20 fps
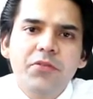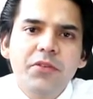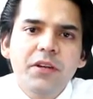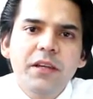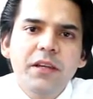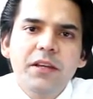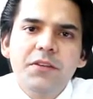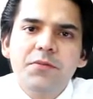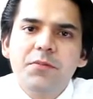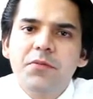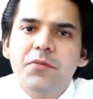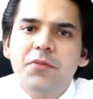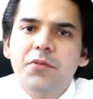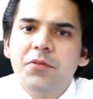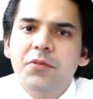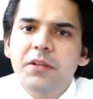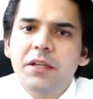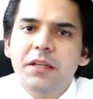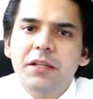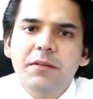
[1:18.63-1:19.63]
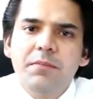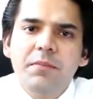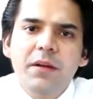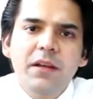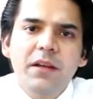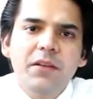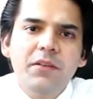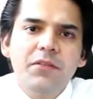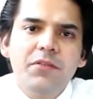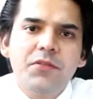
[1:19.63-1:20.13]
3 days before the
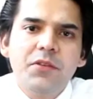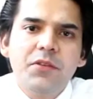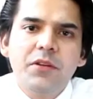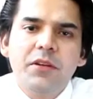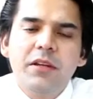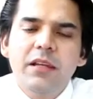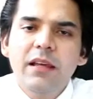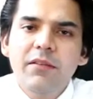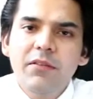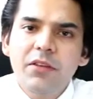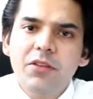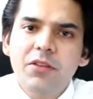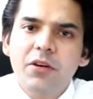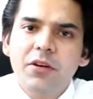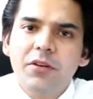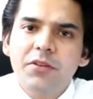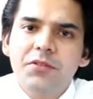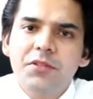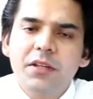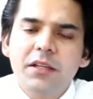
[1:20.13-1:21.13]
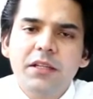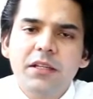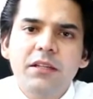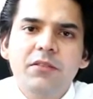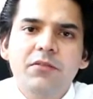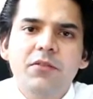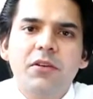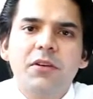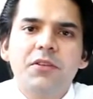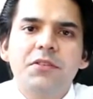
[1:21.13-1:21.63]
independence on 11th August
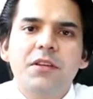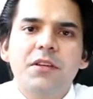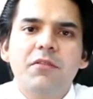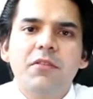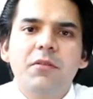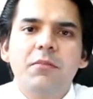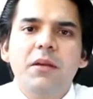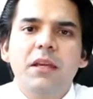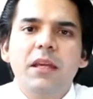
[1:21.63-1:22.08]
1947,